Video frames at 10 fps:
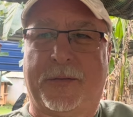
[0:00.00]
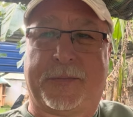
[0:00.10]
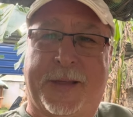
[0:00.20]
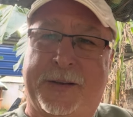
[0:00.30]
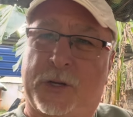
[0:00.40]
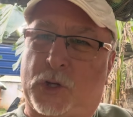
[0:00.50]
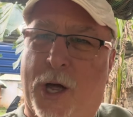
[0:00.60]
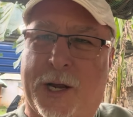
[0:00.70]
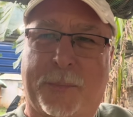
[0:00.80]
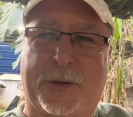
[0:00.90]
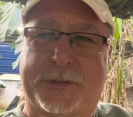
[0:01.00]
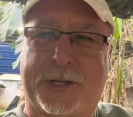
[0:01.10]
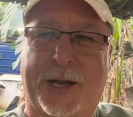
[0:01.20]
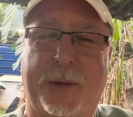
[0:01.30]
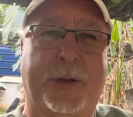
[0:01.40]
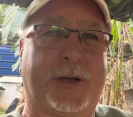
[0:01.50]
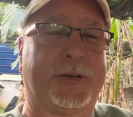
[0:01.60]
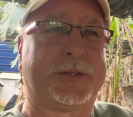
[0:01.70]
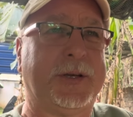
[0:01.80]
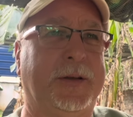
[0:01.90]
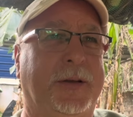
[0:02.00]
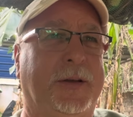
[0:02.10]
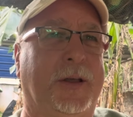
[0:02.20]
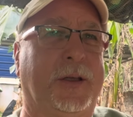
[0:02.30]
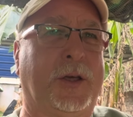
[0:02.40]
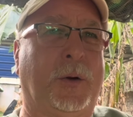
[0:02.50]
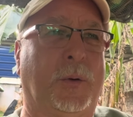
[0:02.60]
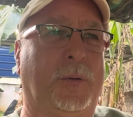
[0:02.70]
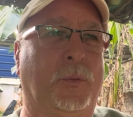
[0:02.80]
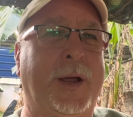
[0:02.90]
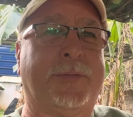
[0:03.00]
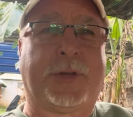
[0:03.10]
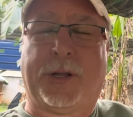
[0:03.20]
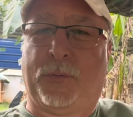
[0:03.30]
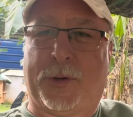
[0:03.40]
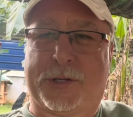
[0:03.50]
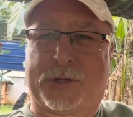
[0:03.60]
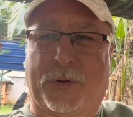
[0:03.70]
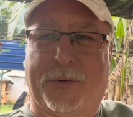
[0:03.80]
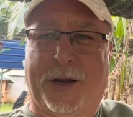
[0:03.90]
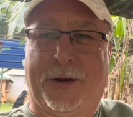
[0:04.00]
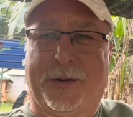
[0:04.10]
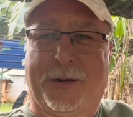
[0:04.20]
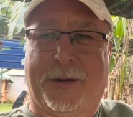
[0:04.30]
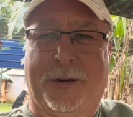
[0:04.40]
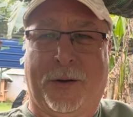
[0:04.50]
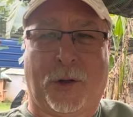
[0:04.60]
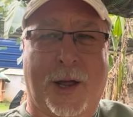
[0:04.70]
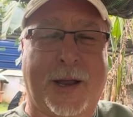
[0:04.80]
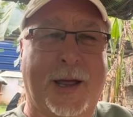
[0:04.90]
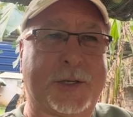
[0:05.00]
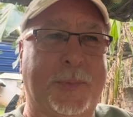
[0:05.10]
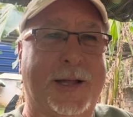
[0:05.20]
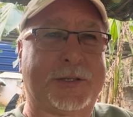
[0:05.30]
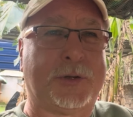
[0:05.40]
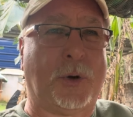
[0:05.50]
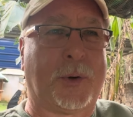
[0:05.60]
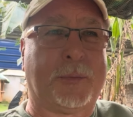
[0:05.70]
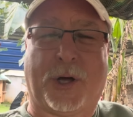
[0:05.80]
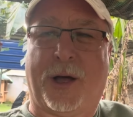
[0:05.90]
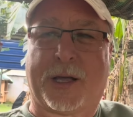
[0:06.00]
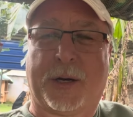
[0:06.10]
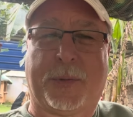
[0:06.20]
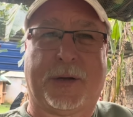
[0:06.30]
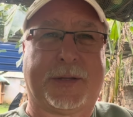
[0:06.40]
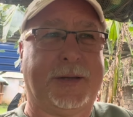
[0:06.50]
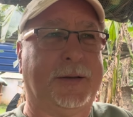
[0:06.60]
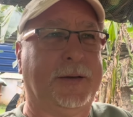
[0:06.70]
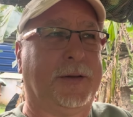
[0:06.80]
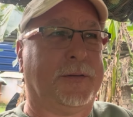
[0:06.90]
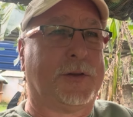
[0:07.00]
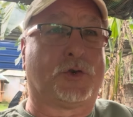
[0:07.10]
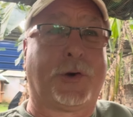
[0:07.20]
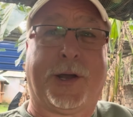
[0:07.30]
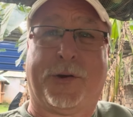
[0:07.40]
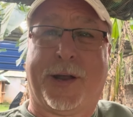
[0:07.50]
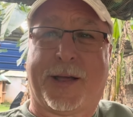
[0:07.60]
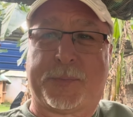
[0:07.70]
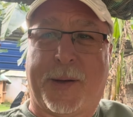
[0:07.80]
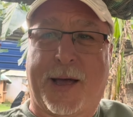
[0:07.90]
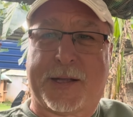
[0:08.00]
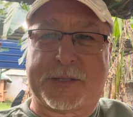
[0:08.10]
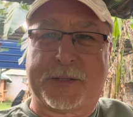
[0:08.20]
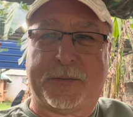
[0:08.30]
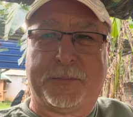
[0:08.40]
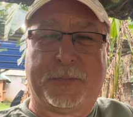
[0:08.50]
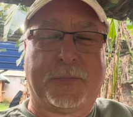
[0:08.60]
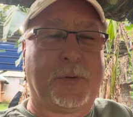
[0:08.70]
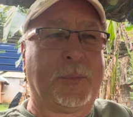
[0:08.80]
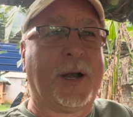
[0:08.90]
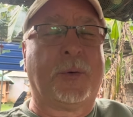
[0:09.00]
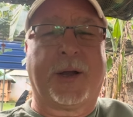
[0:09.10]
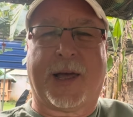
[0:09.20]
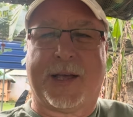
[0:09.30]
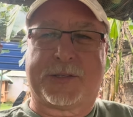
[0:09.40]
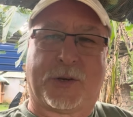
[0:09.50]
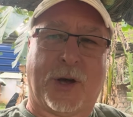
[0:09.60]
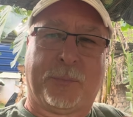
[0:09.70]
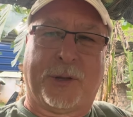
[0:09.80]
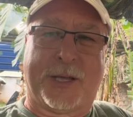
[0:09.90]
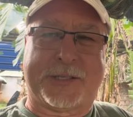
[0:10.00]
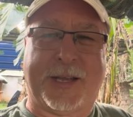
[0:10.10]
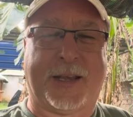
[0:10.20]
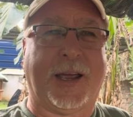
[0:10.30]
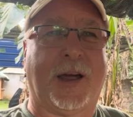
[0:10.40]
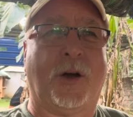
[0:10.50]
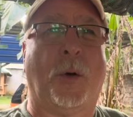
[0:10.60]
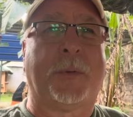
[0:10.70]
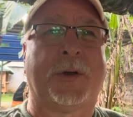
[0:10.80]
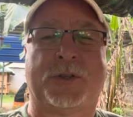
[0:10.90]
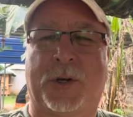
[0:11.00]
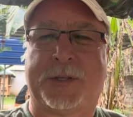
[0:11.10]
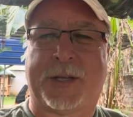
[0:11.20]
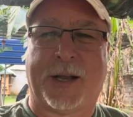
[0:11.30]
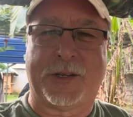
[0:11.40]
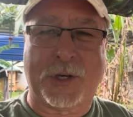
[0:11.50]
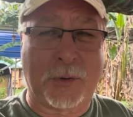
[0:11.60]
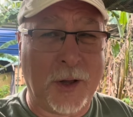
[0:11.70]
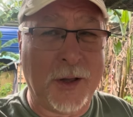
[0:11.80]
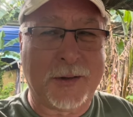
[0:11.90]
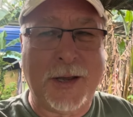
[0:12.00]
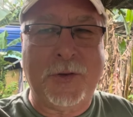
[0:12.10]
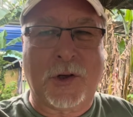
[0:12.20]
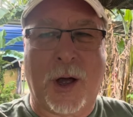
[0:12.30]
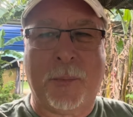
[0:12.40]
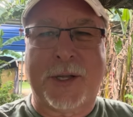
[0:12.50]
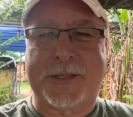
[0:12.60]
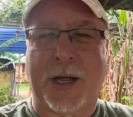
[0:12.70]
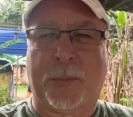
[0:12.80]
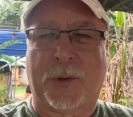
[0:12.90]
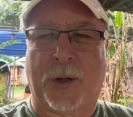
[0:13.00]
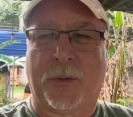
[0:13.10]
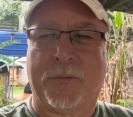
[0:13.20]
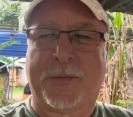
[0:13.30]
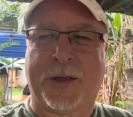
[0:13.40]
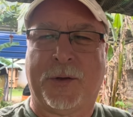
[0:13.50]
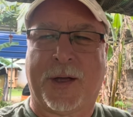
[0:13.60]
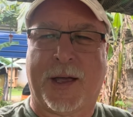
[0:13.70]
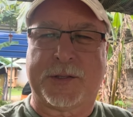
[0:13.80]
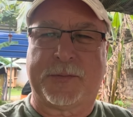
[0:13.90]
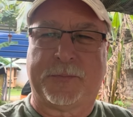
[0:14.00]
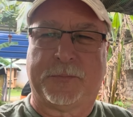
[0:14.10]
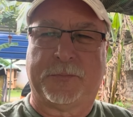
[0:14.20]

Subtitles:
thing to talk about today because, you know, we have to live with this over here. And a lot of expats know what I'm talking about, the triggered expats. But anyway, guys, God bless. Take care. I hope you enjoyed today's show. Leave your comments down below. Thank you, guys.